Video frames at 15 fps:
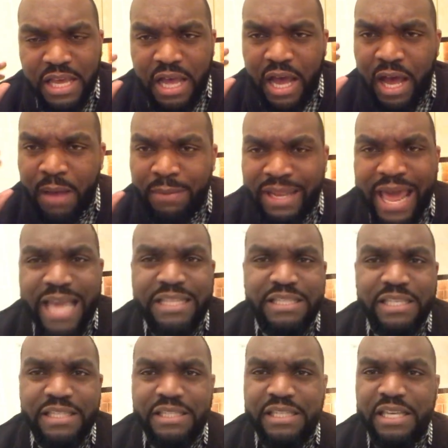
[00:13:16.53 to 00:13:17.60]

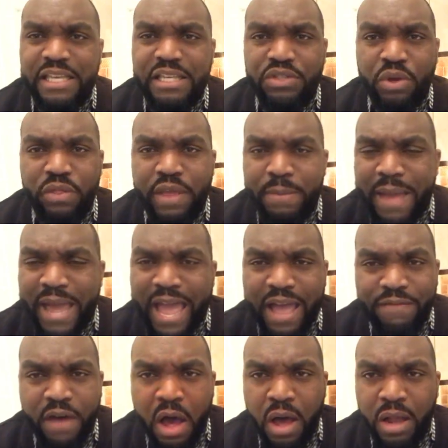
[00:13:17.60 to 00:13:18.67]
licenses, or they might
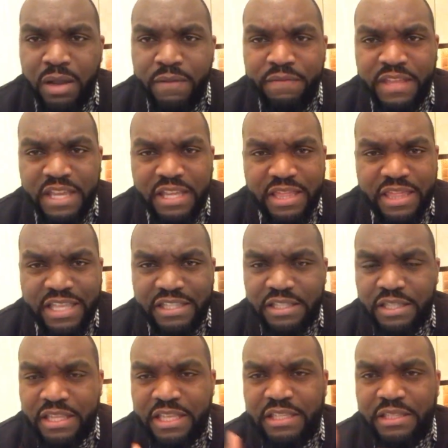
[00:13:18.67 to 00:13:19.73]
have all of
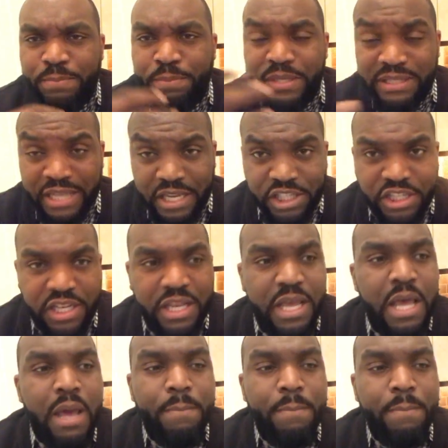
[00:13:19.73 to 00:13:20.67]
this possession.